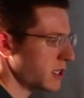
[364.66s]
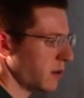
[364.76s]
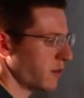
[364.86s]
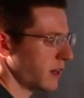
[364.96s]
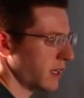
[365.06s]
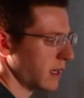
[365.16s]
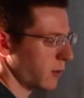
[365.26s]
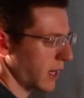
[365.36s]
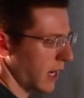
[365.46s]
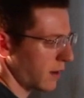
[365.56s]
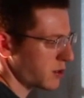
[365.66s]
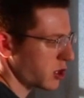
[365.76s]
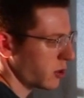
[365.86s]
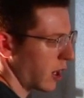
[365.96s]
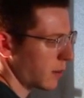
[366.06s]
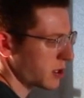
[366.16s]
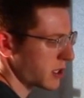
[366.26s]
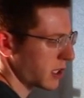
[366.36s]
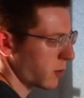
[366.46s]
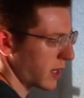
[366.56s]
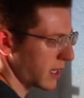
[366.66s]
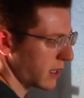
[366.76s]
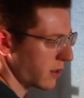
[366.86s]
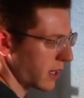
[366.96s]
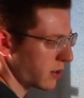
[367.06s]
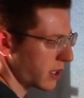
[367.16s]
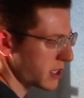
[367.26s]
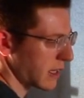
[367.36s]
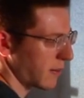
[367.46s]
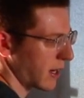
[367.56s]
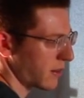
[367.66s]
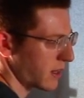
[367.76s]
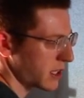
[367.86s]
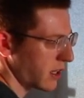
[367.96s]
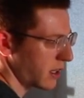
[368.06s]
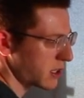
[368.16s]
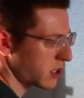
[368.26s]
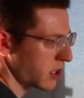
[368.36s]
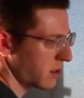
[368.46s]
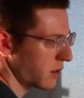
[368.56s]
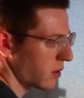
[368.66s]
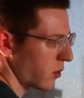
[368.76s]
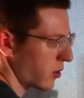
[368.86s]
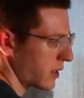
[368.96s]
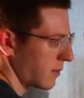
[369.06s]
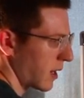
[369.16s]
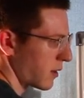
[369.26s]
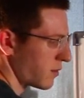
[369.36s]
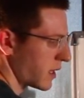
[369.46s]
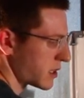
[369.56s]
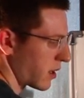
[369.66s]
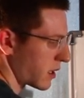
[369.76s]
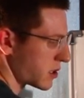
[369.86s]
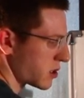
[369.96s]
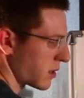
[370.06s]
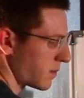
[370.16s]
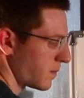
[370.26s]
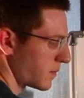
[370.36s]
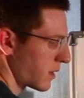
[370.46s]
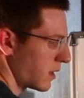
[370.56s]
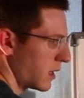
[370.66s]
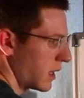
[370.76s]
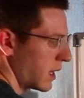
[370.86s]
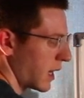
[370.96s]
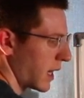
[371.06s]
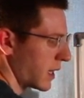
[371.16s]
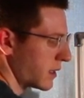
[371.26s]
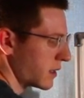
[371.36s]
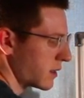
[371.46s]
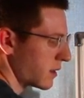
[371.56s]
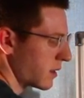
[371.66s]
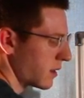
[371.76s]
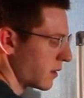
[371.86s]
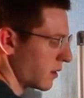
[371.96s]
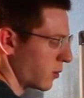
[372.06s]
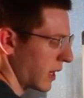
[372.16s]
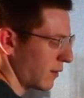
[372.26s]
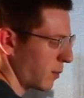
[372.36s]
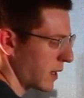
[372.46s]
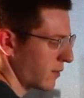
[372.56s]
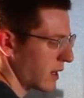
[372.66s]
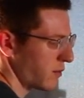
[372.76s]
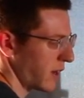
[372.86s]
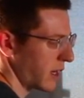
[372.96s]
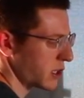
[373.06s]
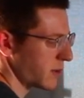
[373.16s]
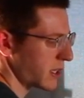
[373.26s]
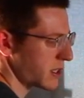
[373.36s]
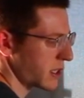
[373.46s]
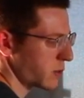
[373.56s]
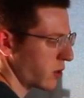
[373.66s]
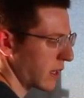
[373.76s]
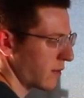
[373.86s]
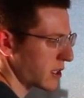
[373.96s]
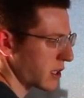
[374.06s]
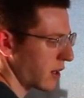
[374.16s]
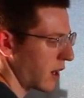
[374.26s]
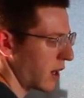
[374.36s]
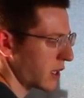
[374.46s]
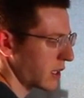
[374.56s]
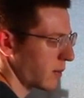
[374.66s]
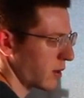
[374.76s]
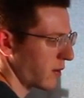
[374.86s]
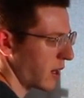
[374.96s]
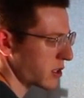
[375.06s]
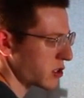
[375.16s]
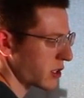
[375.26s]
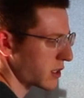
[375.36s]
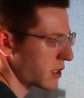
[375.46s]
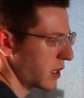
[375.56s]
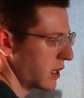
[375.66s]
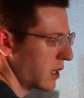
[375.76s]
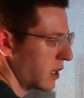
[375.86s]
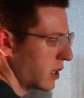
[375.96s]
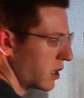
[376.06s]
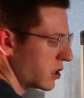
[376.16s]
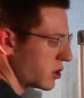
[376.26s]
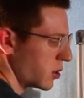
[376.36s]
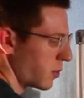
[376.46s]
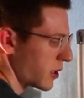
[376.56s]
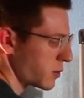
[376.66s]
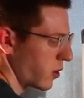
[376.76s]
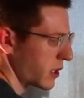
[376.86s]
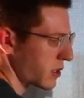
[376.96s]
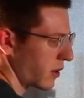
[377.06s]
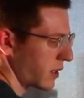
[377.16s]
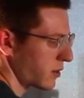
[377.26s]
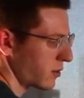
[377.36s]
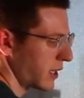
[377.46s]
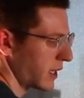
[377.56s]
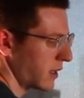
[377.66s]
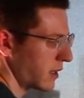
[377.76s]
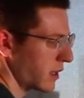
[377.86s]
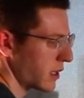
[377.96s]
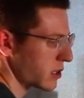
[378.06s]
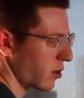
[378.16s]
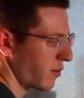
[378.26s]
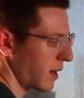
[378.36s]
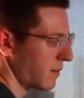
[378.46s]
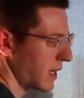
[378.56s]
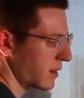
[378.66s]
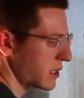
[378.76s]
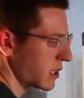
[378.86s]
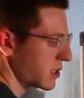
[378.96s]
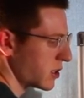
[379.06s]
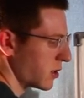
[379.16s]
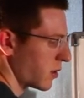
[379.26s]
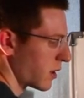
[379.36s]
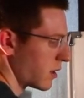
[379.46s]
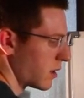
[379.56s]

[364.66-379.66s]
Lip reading: different in that we have 2 options here. We can either increase the amount of this oxygen or the amount of this oxygen. And we have a bit of an advantage because this will give us an odd number of oxygens. 2 plus 1 is already 3. So if I make this into